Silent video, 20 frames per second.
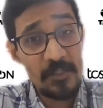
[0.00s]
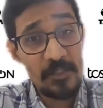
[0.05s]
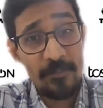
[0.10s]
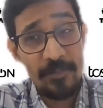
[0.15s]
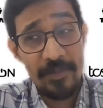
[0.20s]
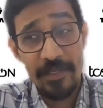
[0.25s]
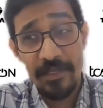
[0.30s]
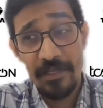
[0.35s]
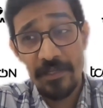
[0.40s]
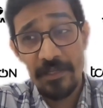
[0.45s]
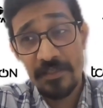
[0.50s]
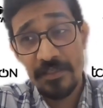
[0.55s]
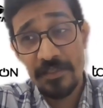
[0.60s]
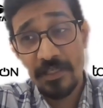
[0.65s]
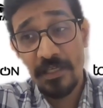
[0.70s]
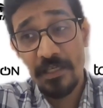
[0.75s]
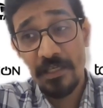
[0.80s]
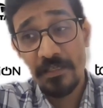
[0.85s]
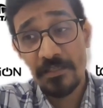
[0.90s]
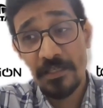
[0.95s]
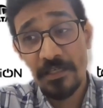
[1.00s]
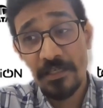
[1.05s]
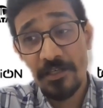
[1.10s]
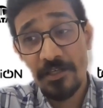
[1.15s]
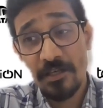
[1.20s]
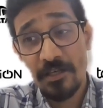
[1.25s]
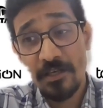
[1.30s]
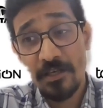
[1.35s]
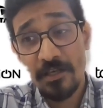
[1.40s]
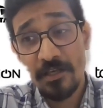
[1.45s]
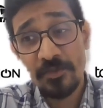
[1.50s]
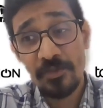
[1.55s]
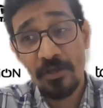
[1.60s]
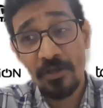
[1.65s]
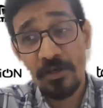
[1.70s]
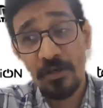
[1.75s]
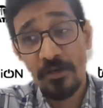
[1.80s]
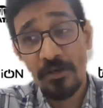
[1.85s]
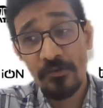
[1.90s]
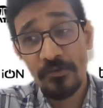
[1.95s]
experience is in
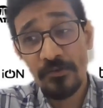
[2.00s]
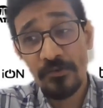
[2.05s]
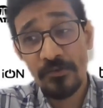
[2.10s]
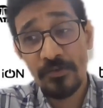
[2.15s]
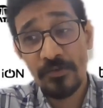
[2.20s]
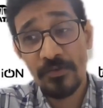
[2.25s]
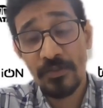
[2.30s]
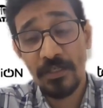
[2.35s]
terms of